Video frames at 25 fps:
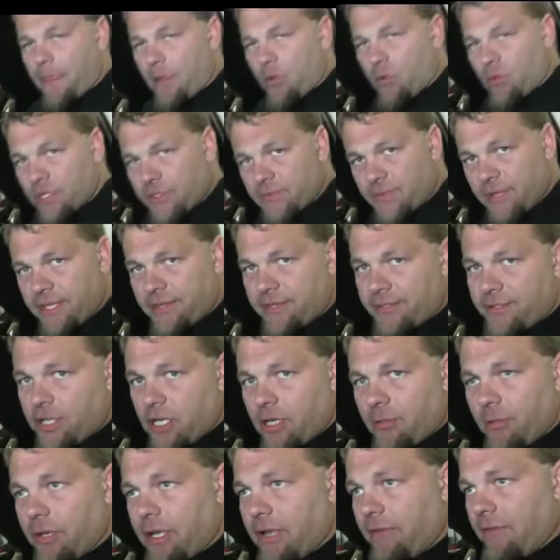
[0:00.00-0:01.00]
Once we get the
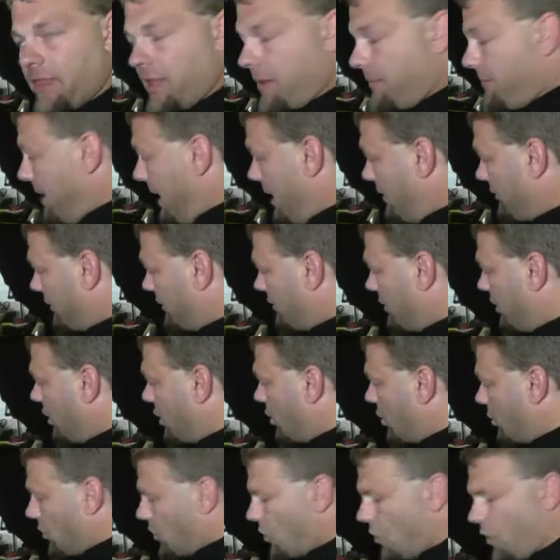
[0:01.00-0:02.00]
turbo and everything mounted,
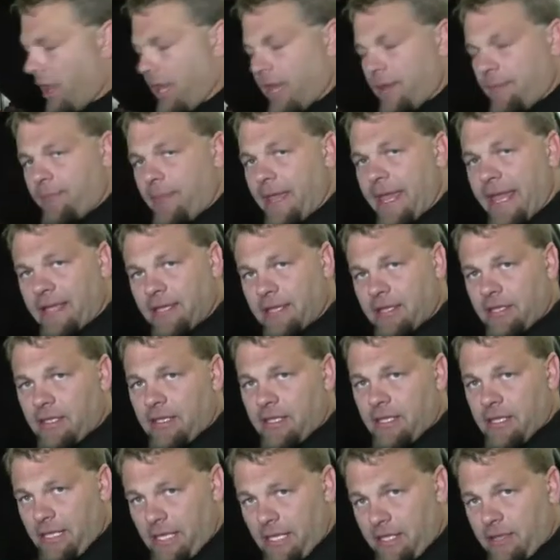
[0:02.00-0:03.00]
we'll go ahead and back
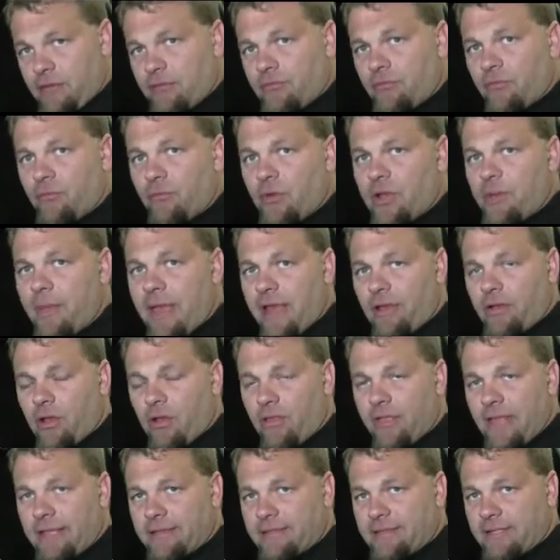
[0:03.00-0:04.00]
and remount all
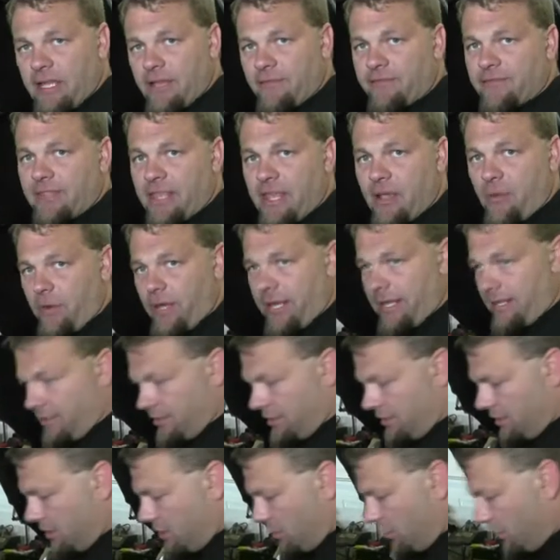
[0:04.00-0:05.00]
that stuff, so that way
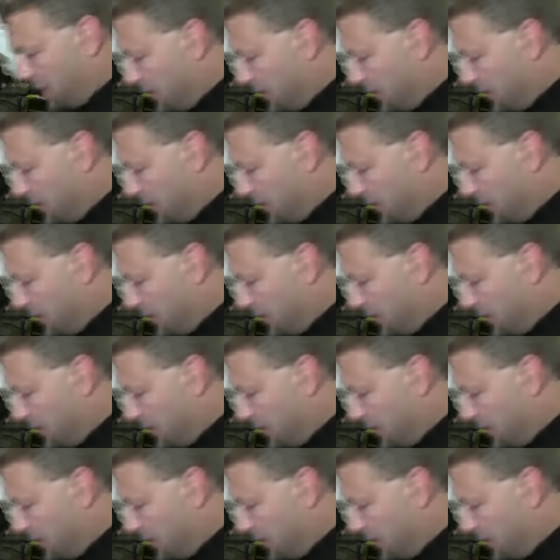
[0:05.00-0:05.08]
we